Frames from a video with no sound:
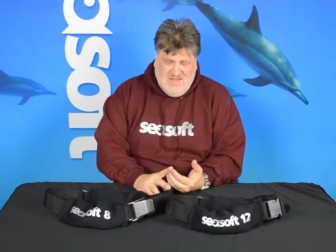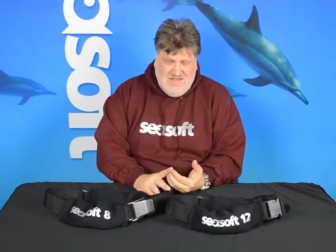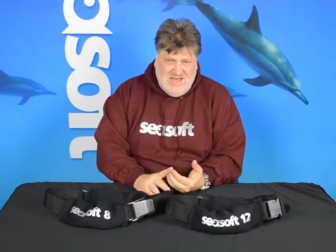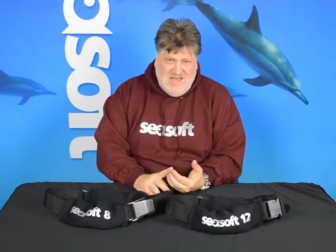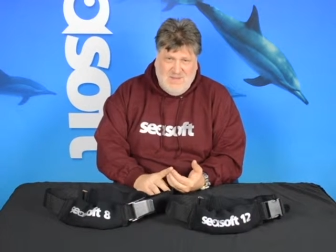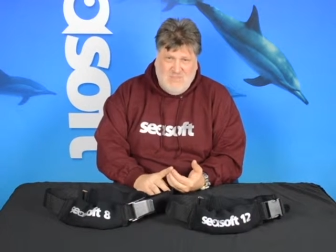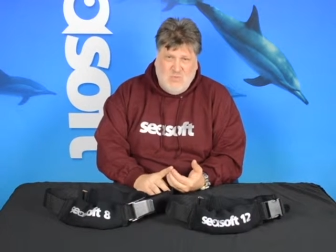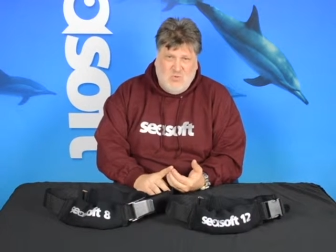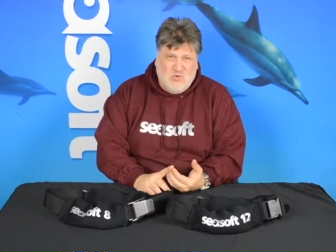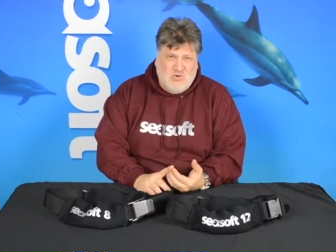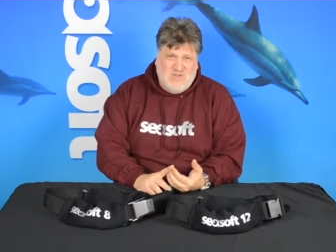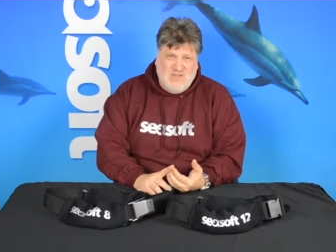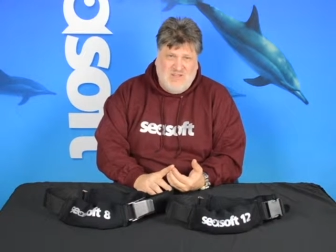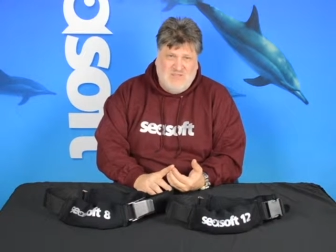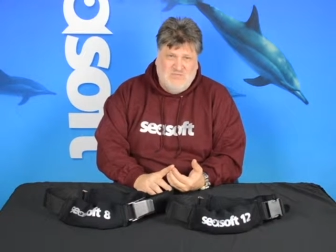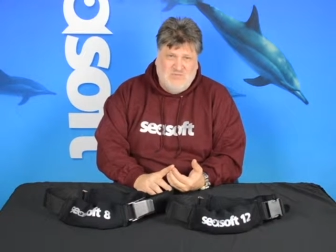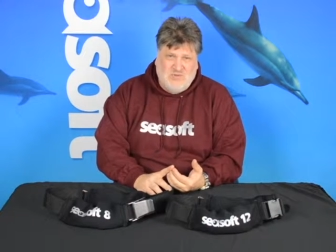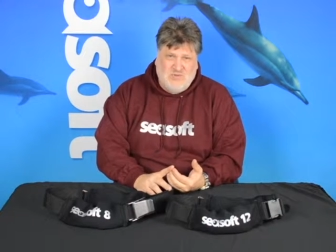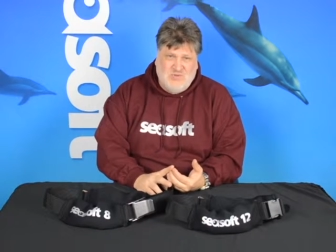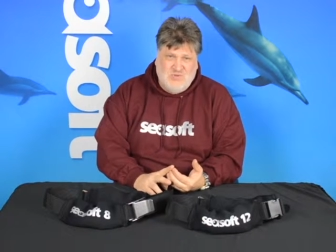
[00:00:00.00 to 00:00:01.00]
I'm more
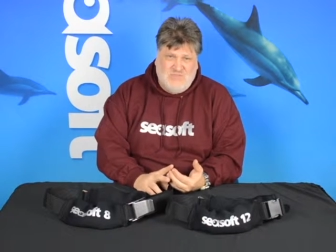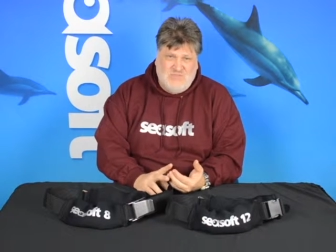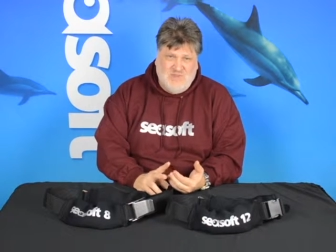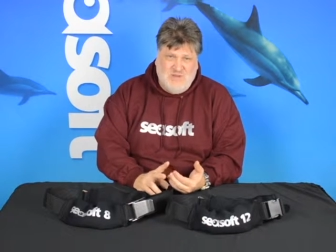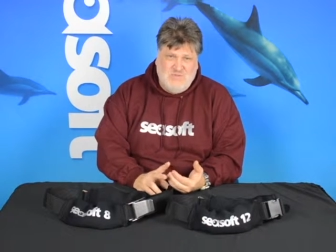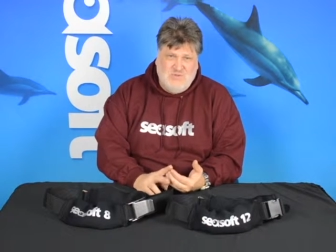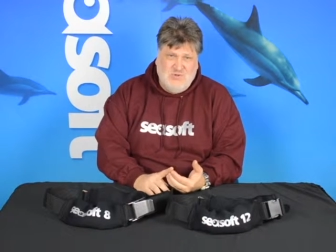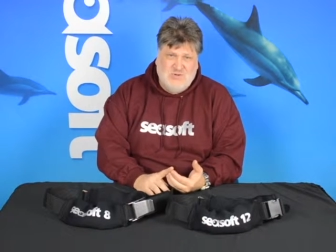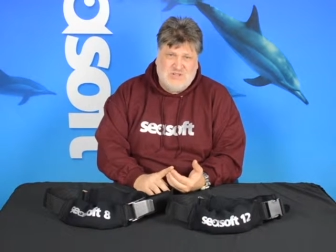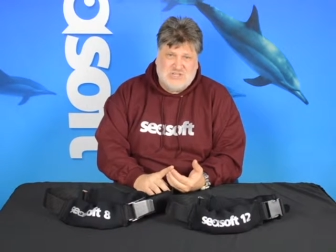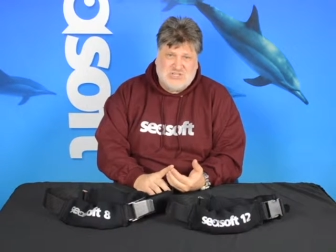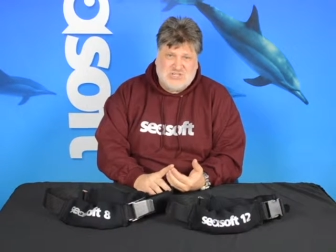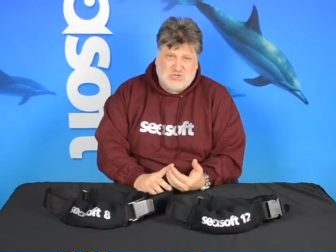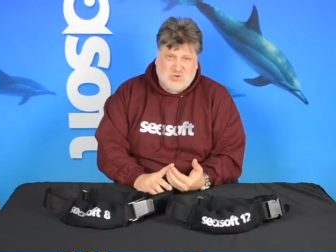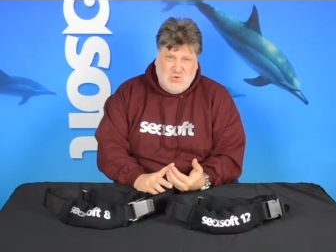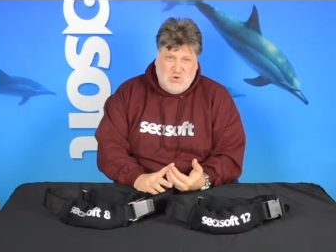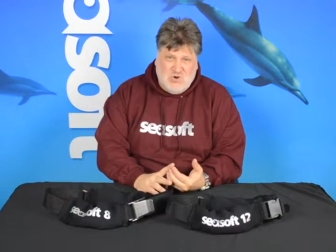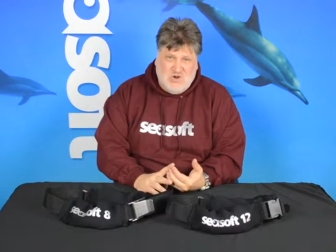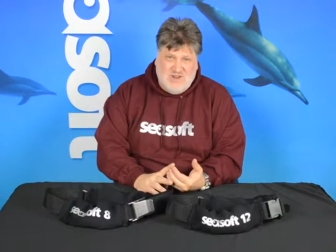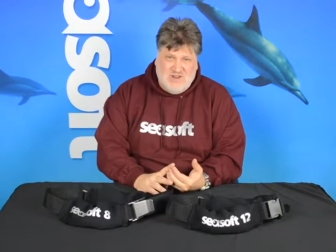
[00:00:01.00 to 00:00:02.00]
comfortable. So if I'm doing a
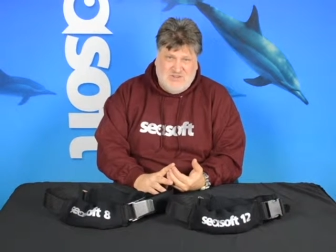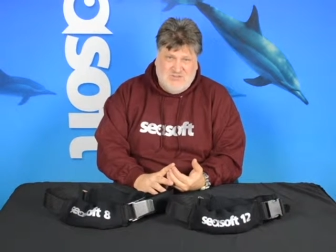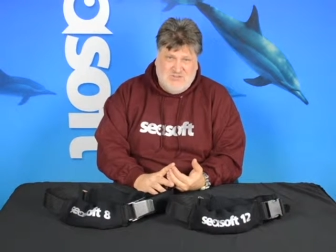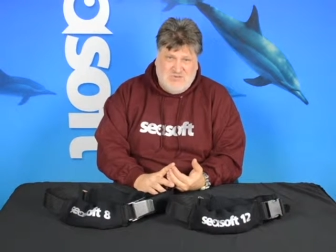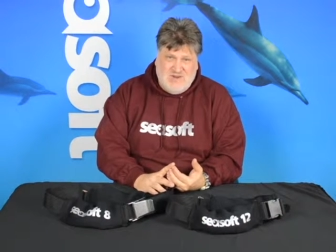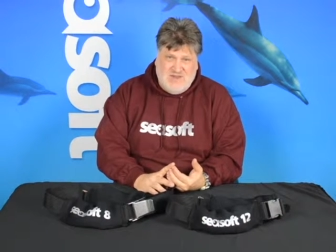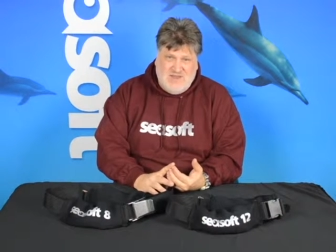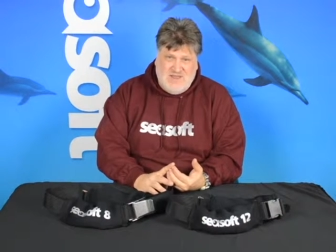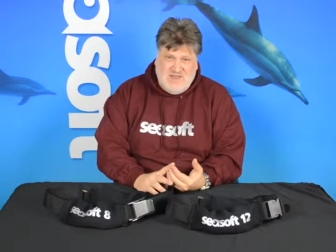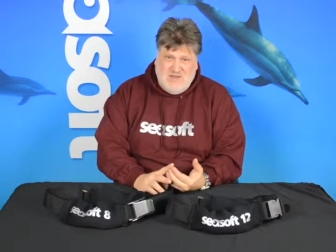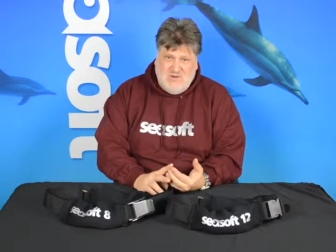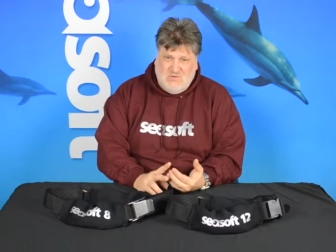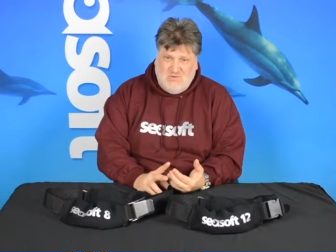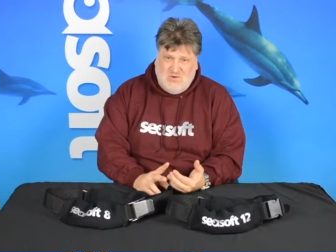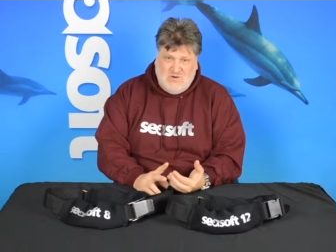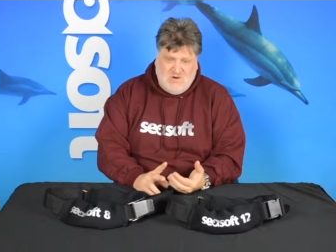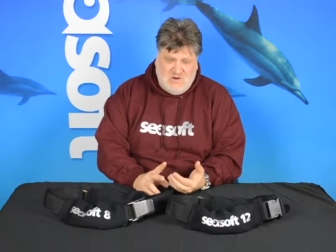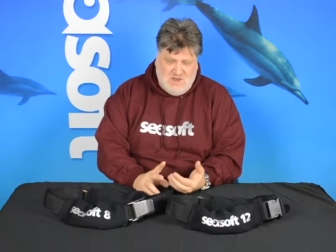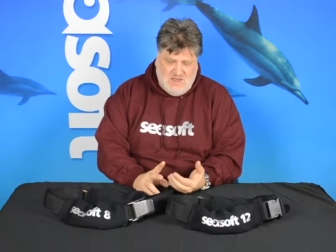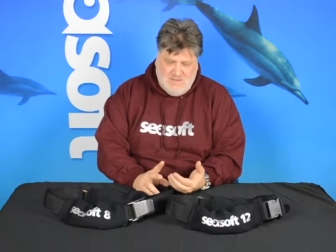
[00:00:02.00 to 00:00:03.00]
shore entry,
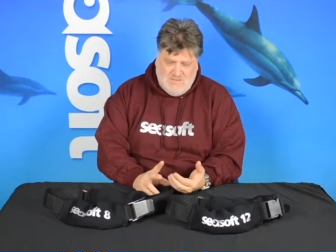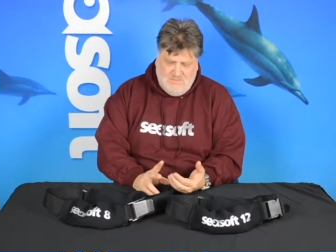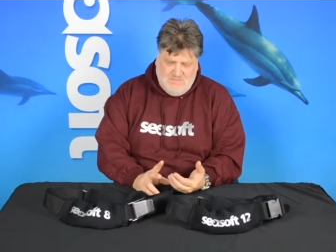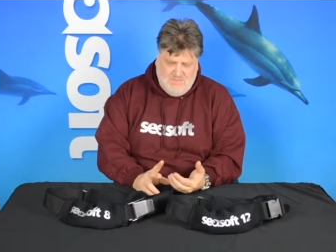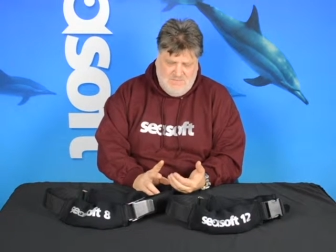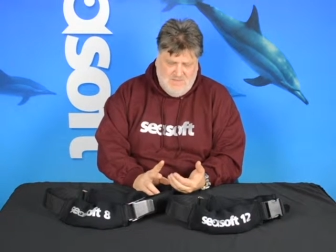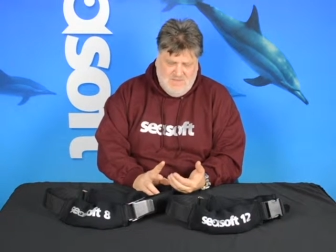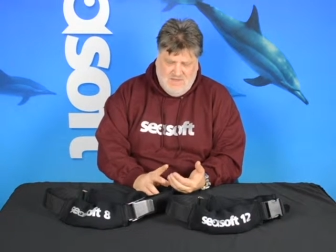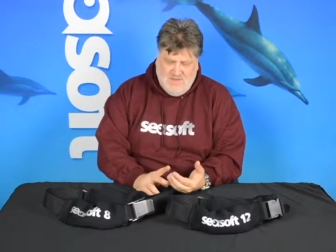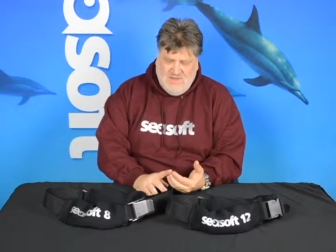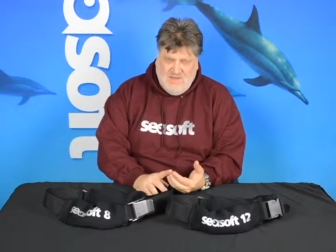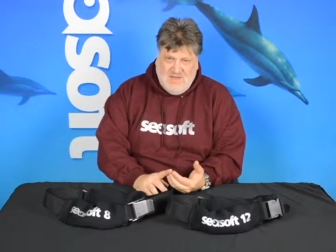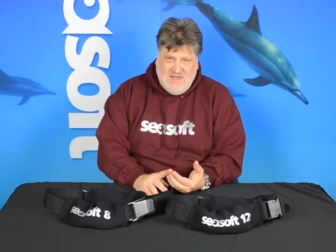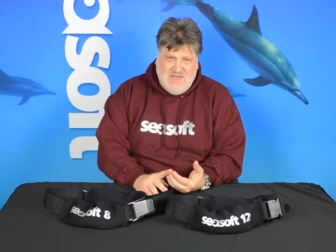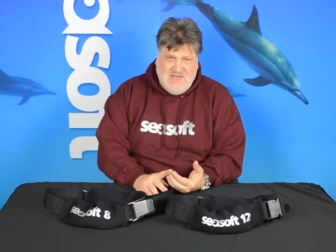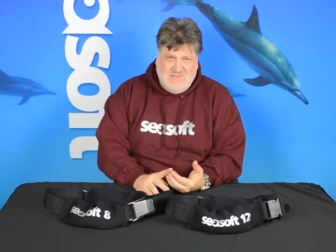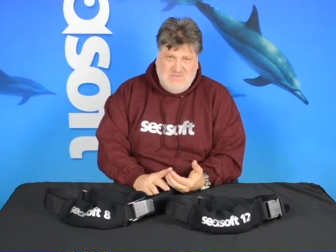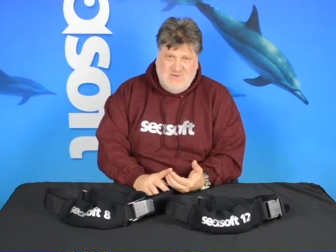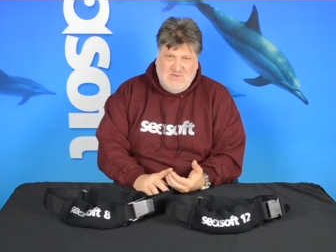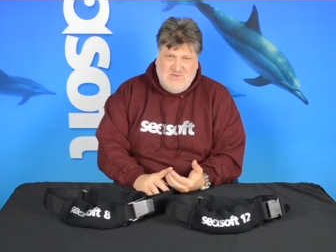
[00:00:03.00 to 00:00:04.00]
or I'm
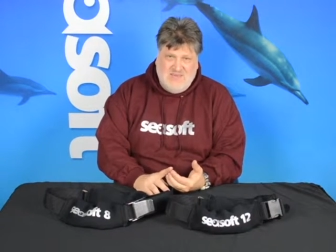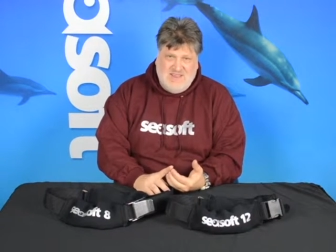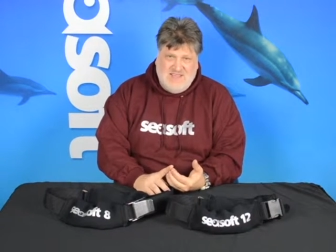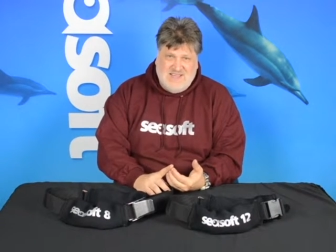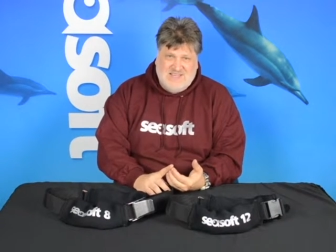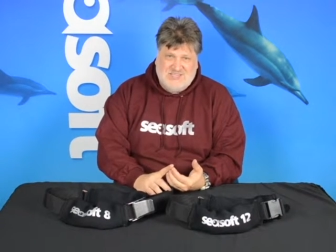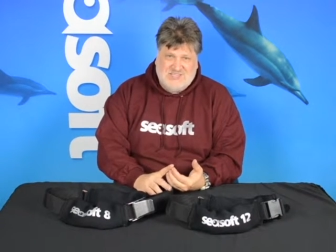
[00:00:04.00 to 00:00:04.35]
doing that